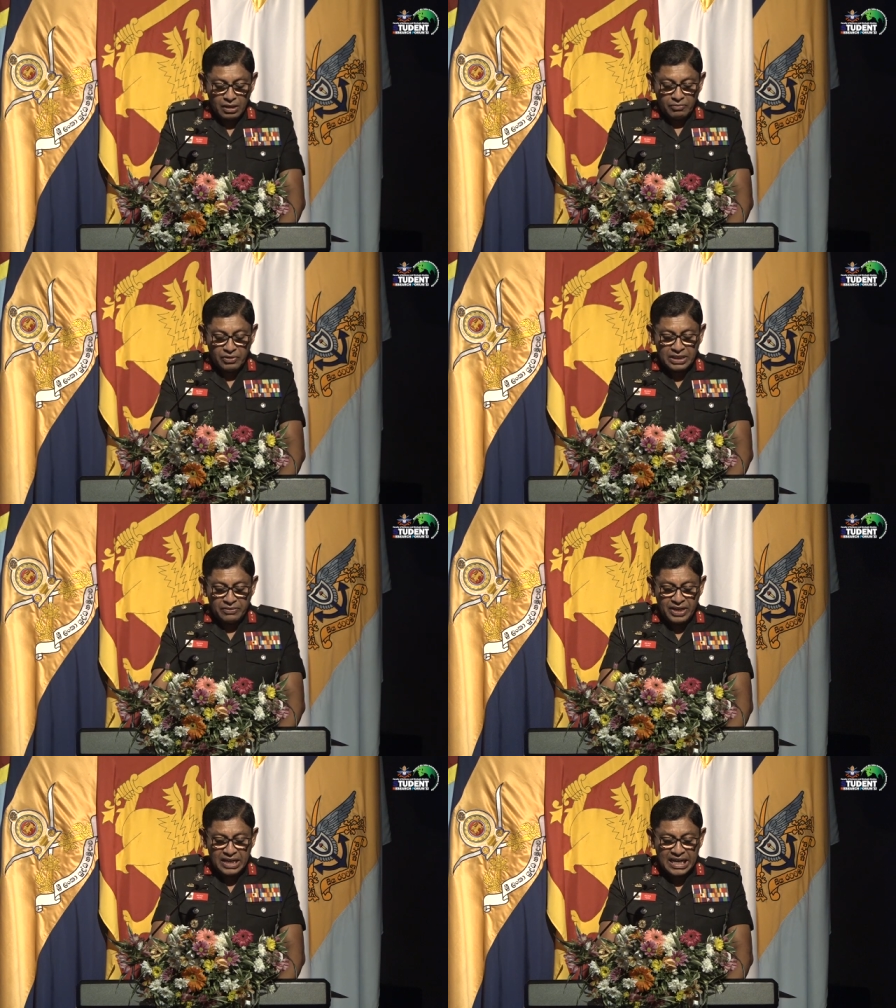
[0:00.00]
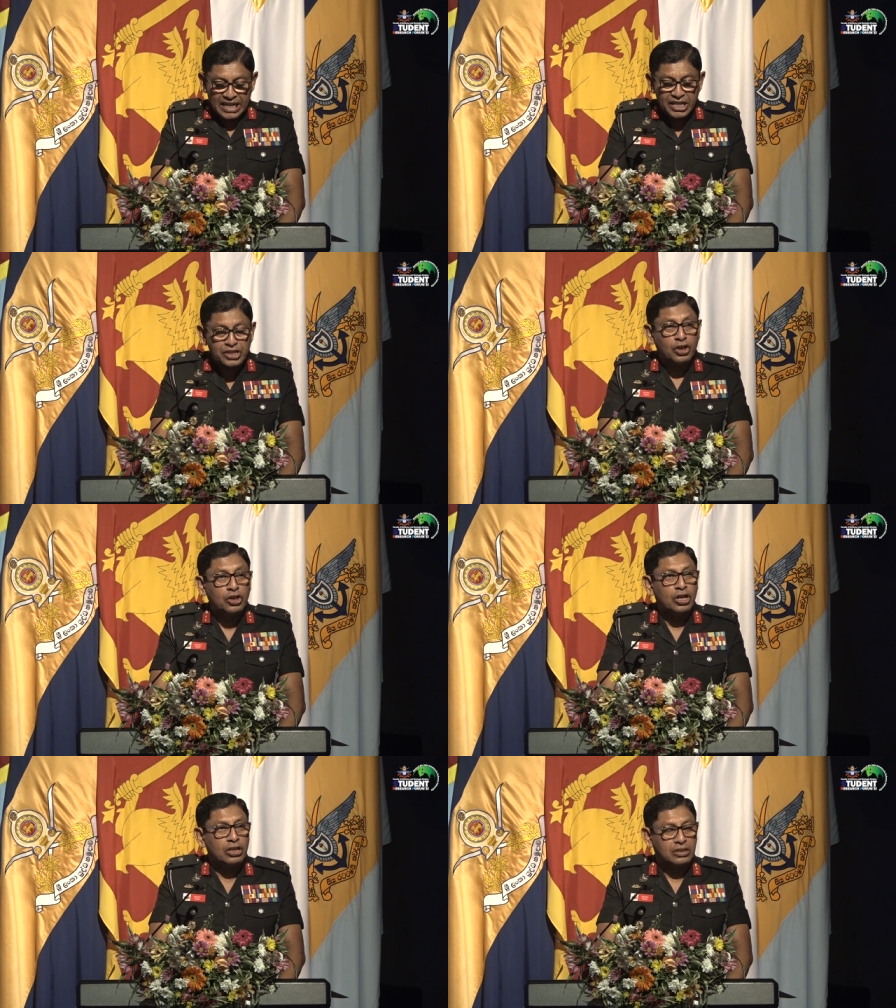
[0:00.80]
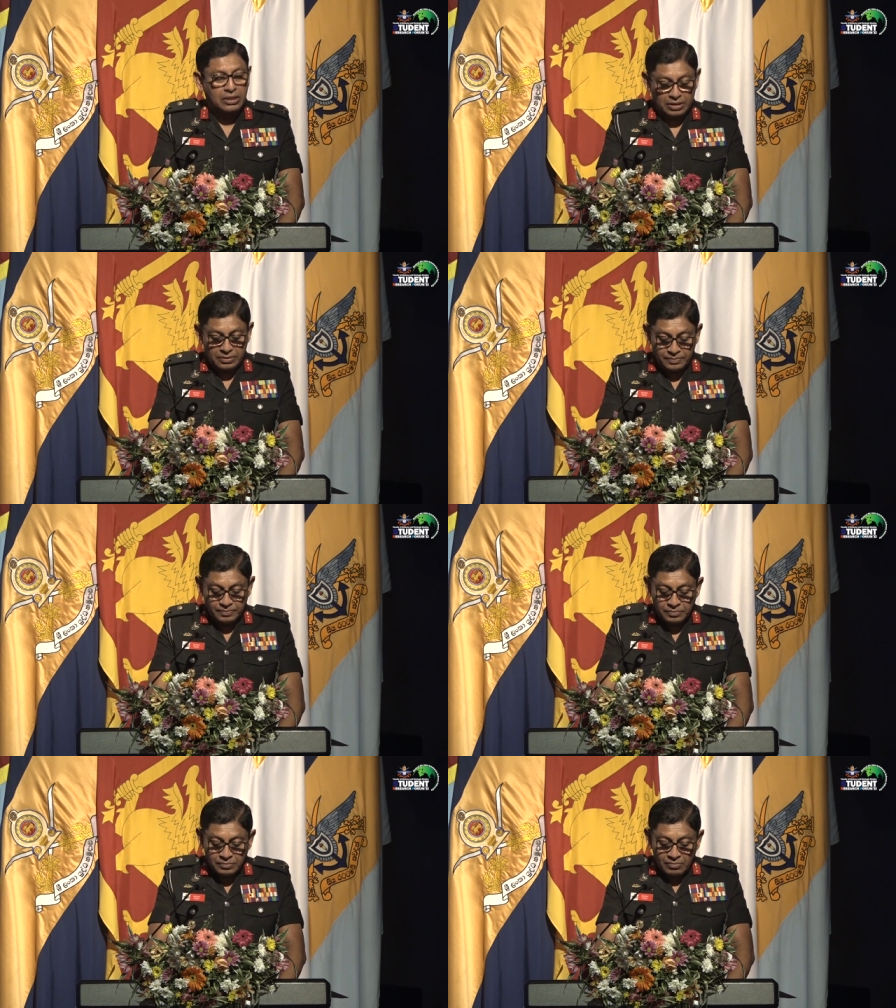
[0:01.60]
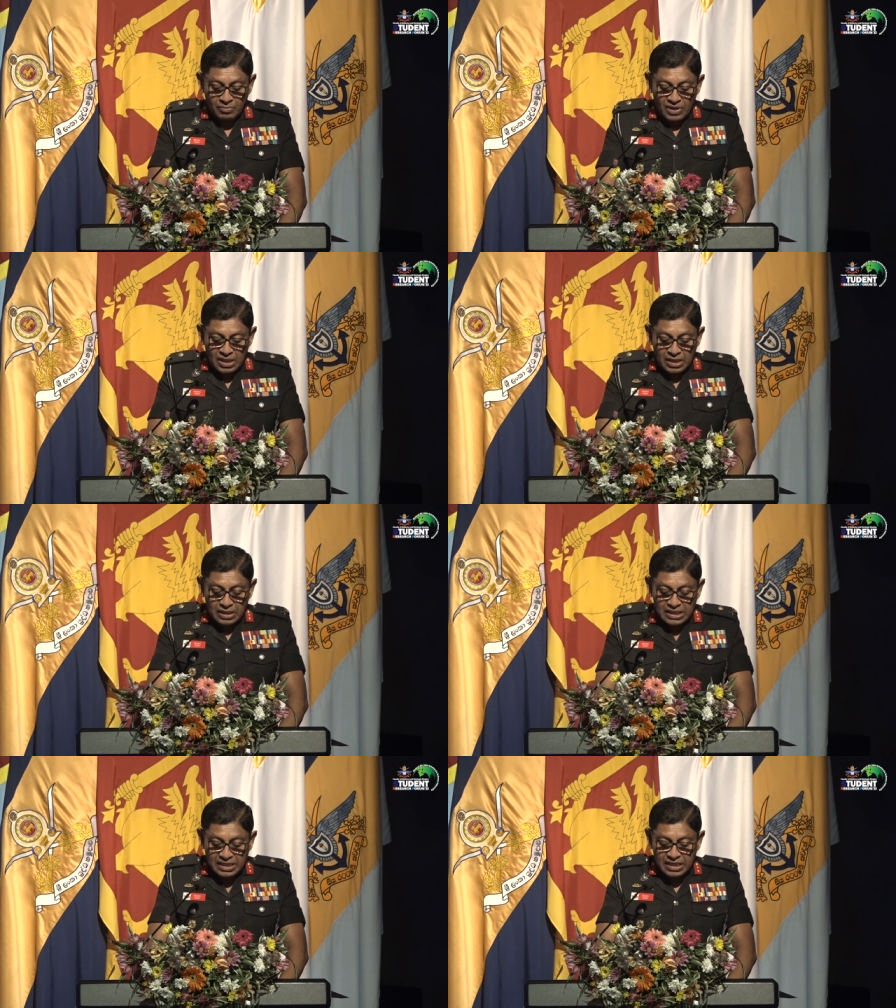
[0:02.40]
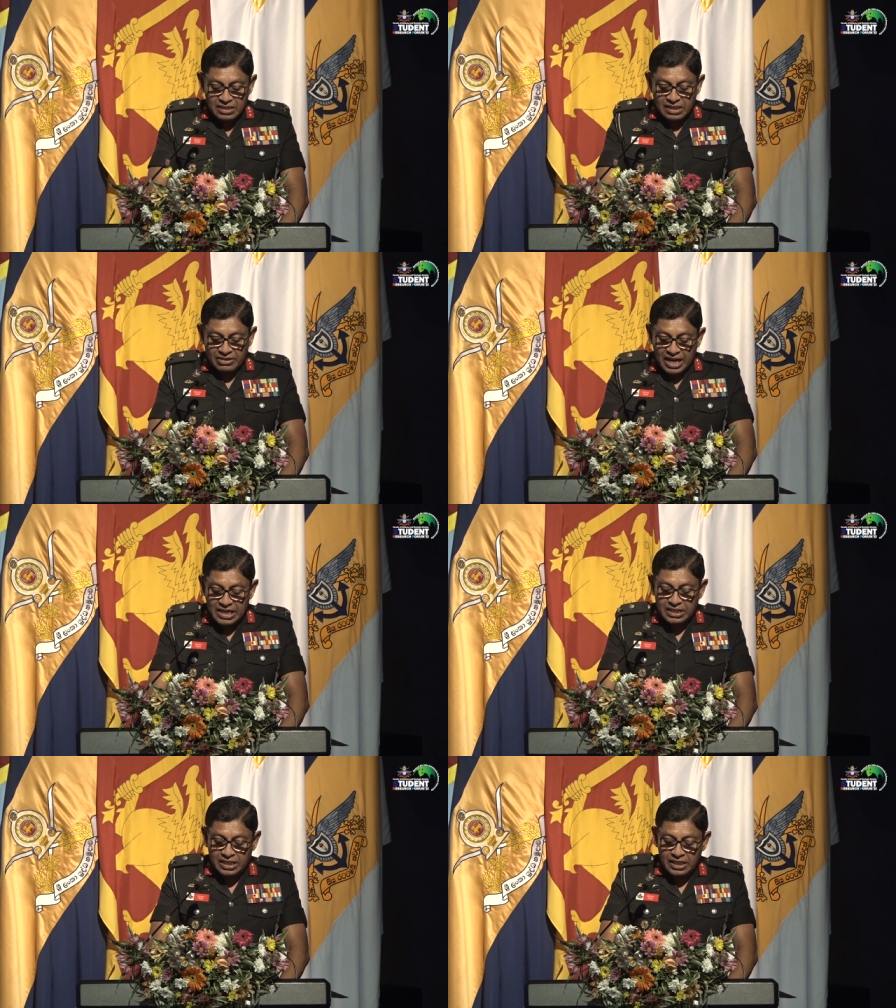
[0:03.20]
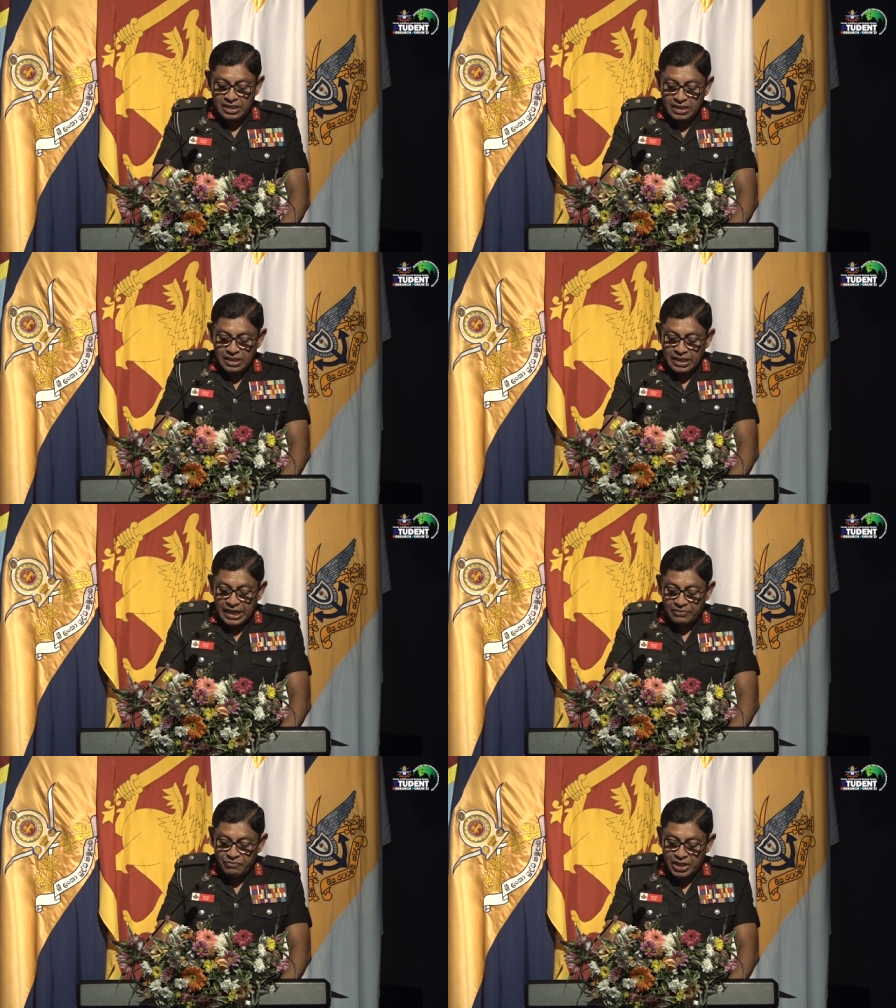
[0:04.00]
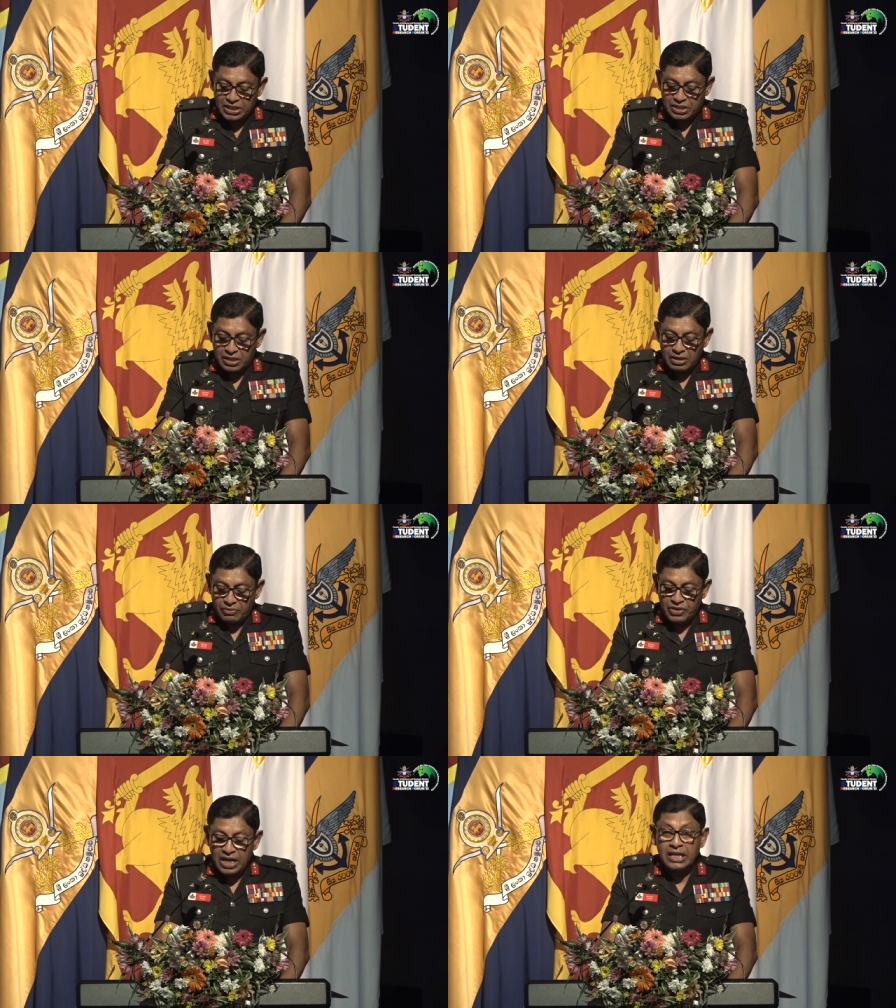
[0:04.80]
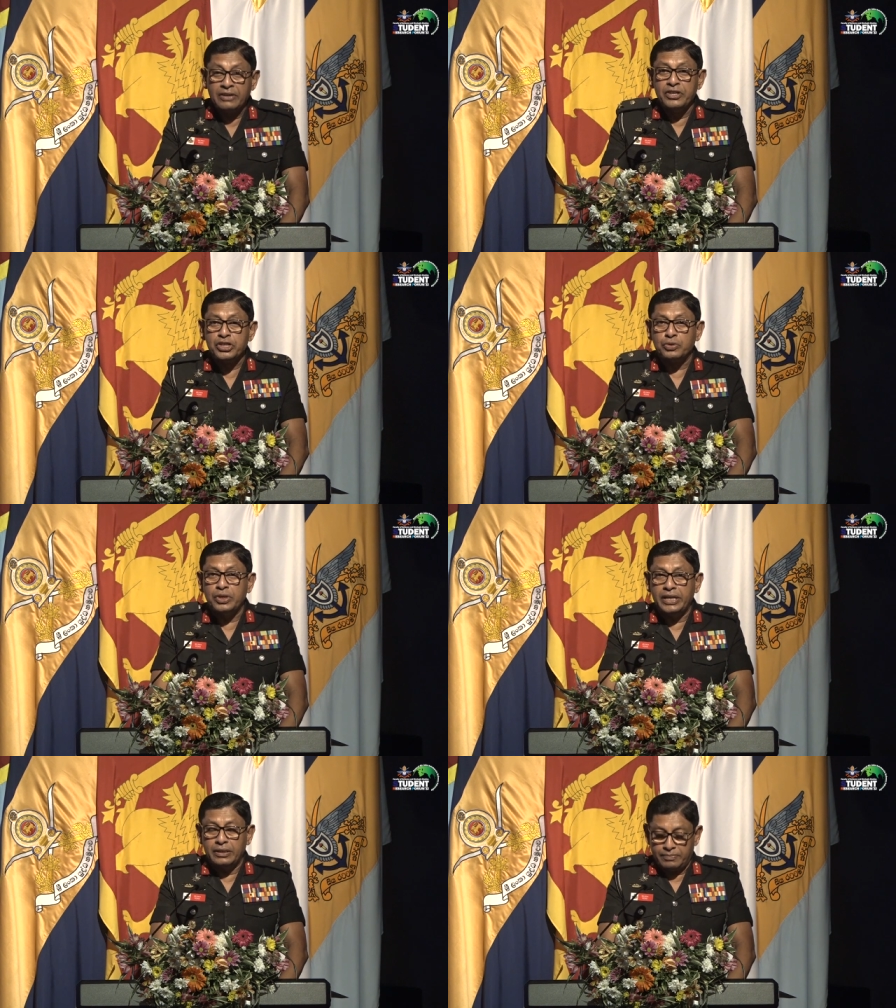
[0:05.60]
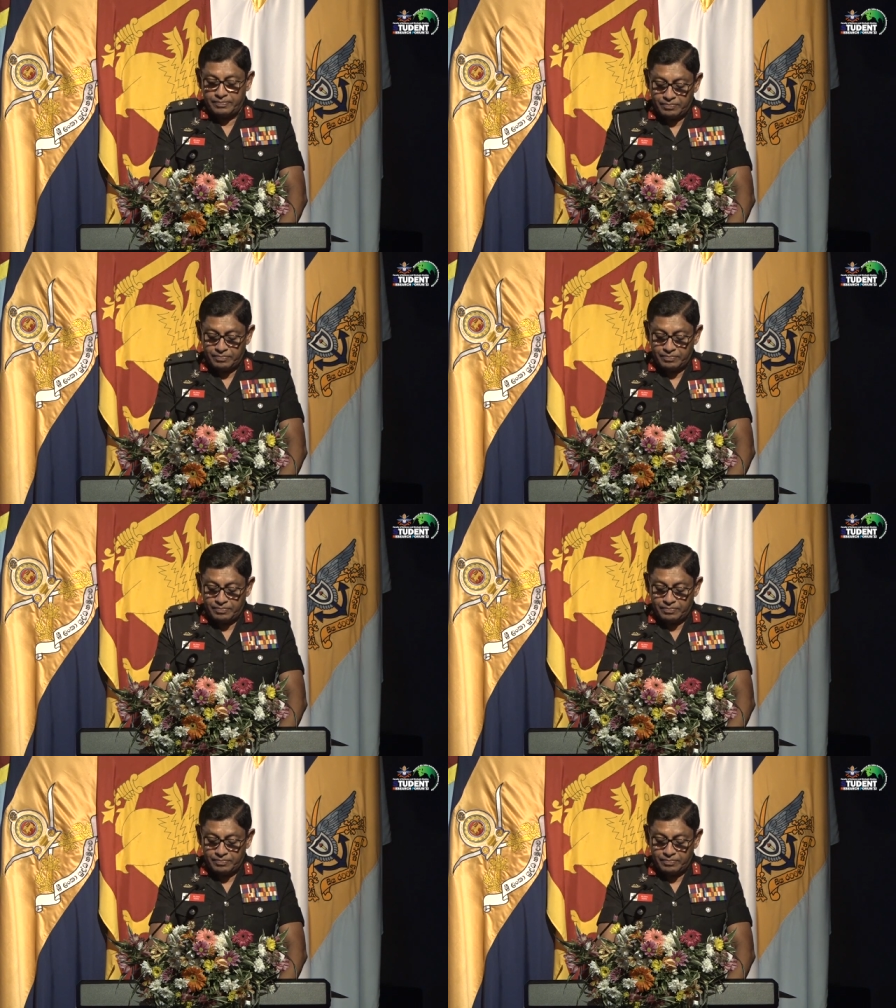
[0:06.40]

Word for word: Whether we like it or not, this is the reality in which we are living today.